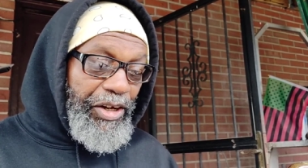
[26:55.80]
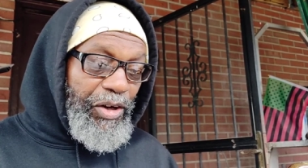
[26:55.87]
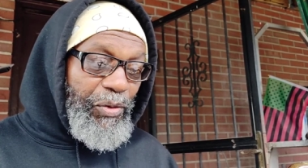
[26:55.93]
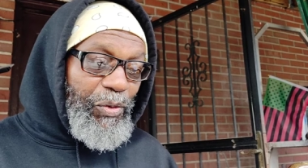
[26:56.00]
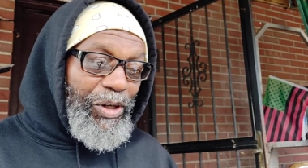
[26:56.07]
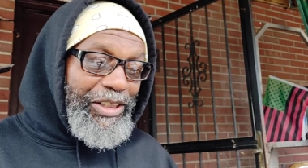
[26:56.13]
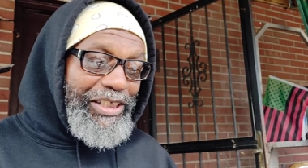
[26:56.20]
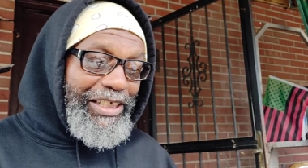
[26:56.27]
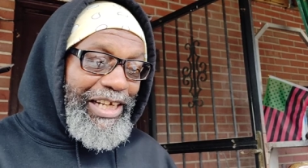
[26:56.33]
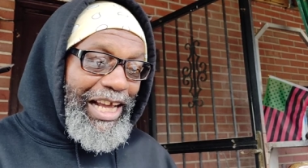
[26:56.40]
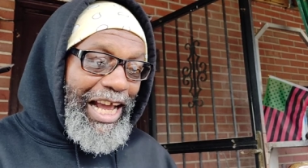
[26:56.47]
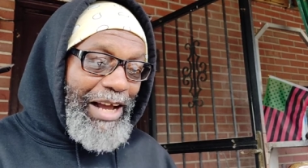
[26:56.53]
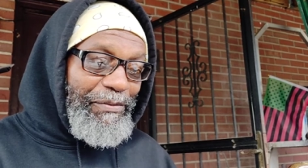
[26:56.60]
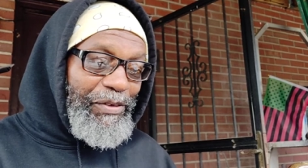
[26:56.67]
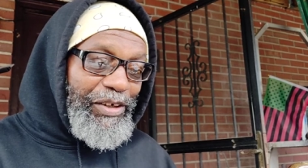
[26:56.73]
was an
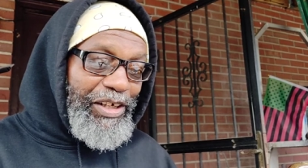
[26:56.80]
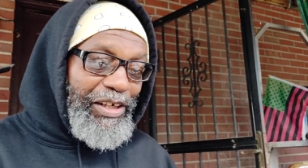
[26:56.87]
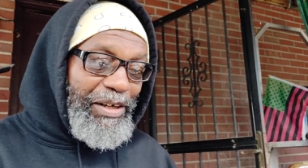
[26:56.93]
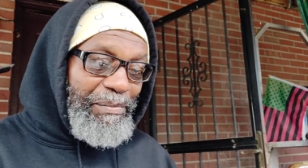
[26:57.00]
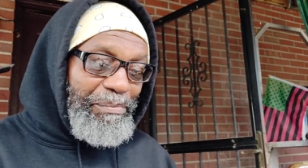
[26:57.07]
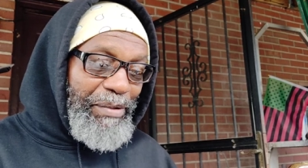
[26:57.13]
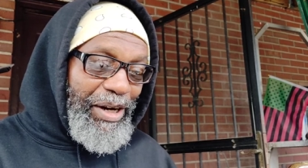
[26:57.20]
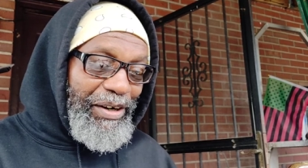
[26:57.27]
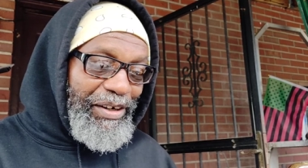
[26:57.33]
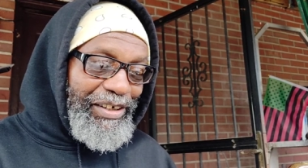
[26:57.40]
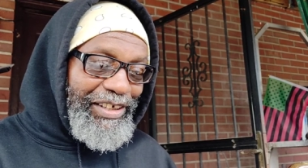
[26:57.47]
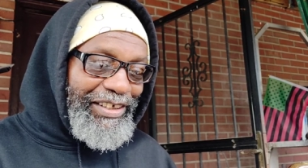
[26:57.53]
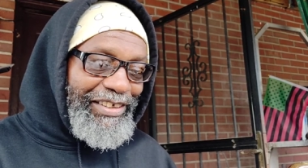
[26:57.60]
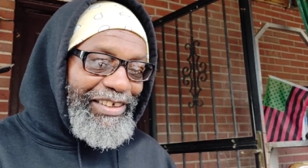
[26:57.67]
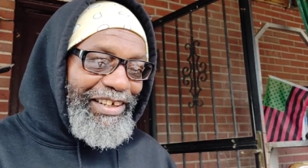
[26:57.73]
African
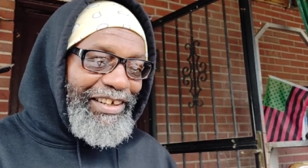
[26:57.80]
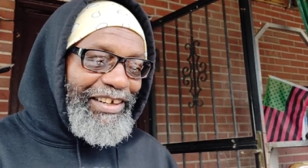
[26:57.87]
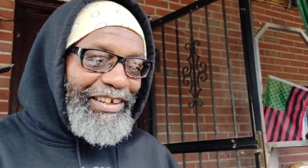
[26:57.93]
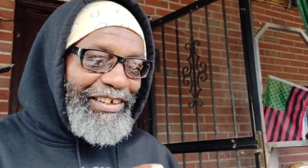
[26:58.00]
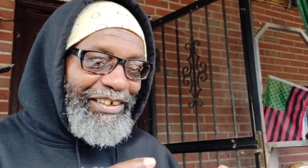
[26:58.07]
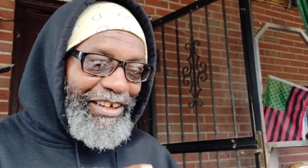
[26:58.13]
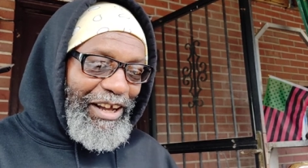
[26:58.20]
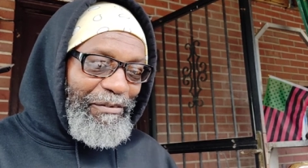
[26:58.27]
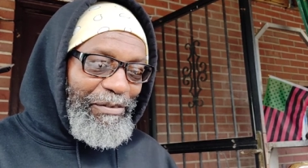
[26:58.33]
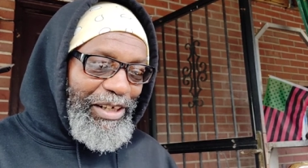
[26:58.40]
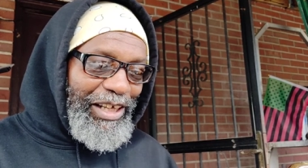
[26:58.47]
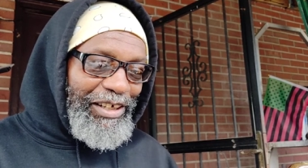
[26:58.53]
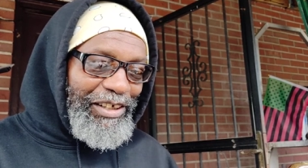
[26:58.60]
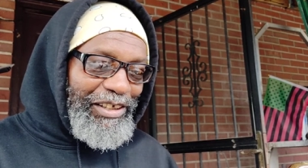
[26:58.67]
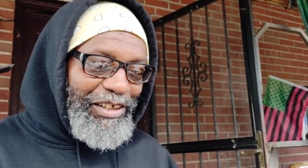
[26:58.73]
American love
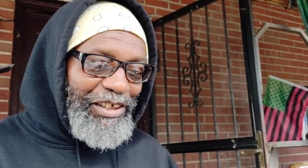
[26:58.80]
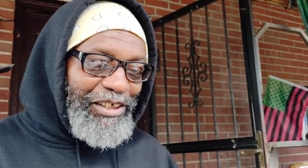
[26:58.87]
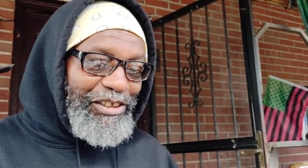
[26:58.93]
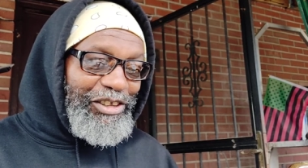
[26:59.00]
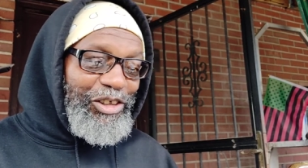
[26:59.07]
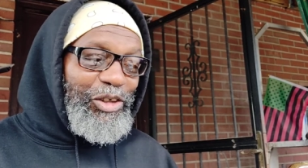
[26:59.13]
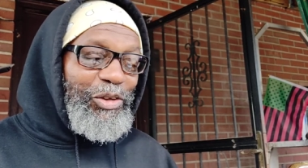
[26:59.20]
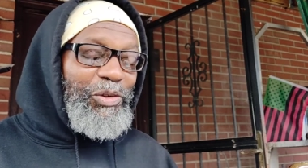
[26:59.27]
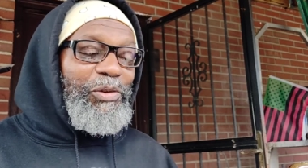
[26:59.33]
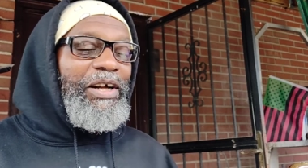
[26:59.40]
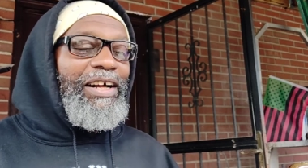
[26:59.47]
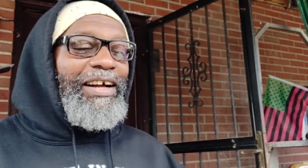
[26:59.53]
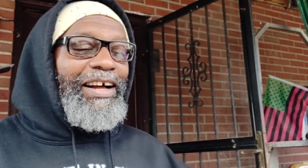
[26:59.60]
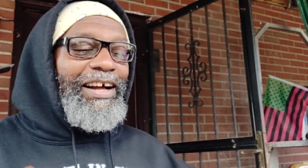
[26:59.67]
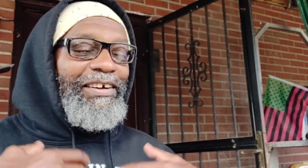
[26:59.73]
letter to
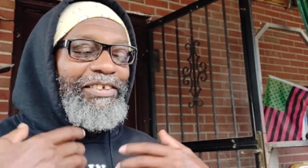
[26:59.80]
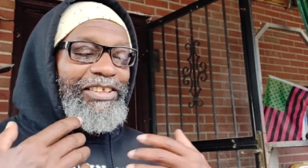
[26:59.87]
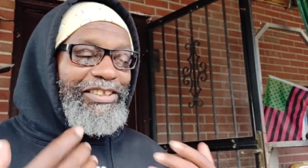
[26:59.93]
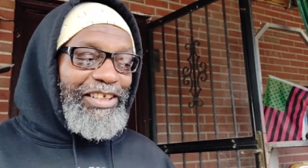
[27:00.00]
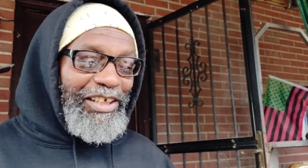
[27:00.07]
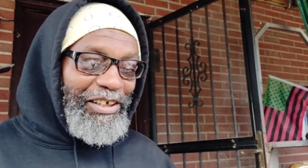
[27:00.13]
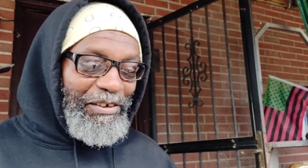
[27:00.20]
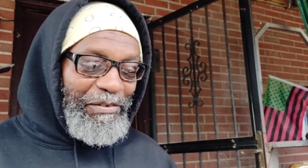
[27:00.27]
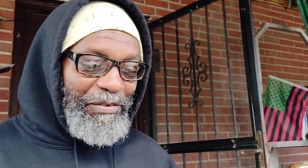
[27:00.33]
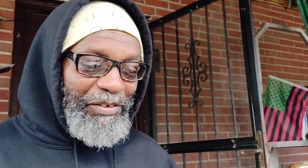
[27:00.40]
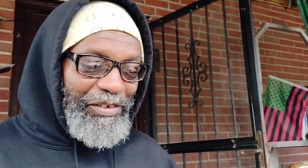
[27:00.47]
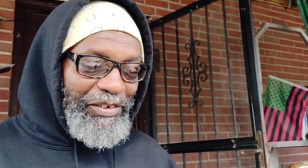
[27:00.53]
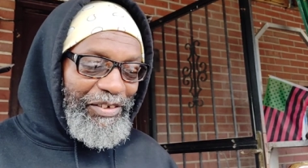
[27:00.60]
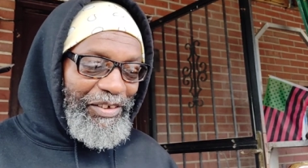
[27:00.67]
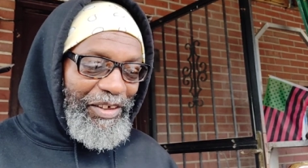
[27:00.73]

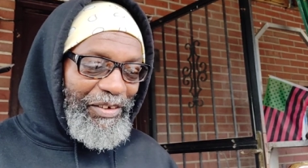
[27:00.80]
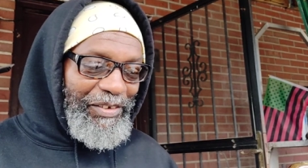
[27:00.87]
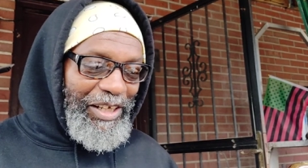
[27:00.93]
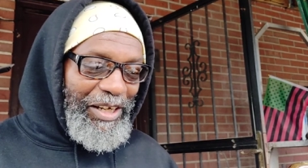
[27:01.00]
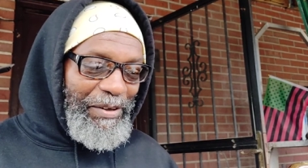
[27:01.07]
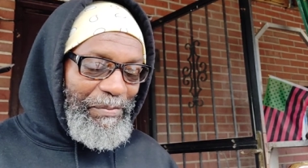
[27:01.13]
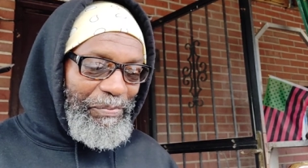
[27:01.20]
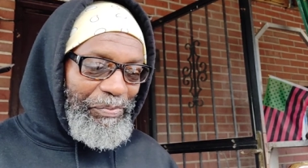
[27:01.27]
ourselves. Okay?